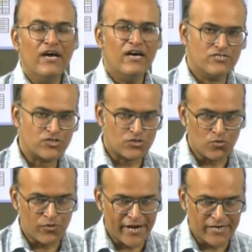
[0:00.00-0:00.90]

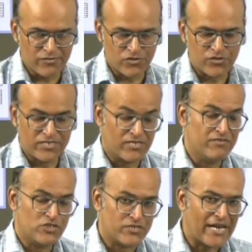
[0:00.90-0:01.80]
students,
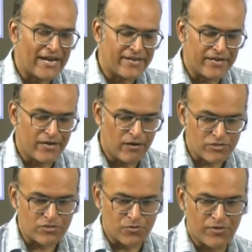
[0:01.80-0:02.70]
reservation category of
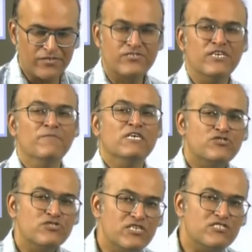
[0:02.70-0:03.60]
students.
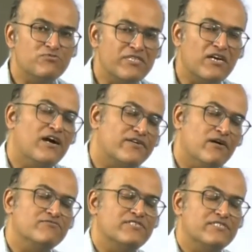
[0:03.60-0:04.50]
So these were the
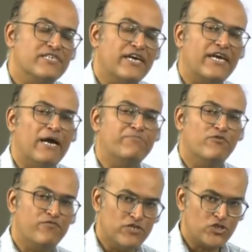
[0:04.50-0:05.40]
cutoffs that they kept
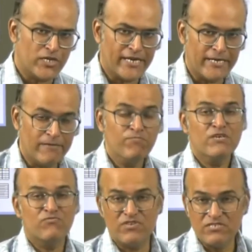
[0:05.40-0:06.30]
officially.
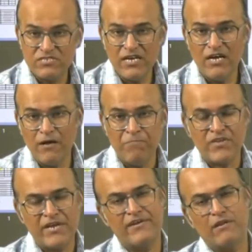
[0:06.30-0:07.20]
This year,
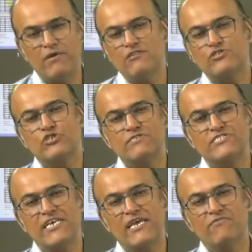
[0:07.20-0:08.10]
it remains to be
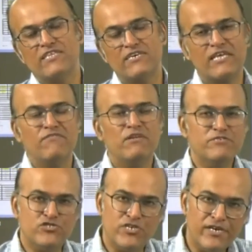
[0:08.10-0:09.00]
seen whether they will be
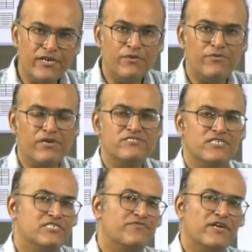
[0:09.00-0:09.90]
gender neutral
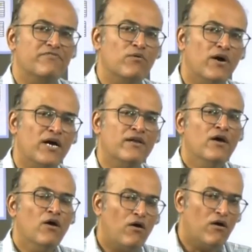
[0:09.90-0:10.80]
seats for everyone
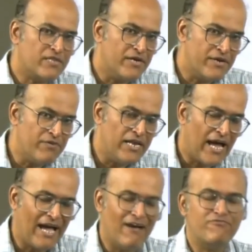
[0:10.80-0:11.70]
or they will
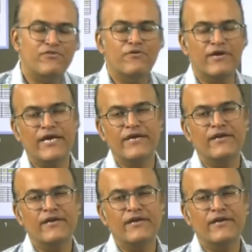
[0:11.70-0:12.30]
have to create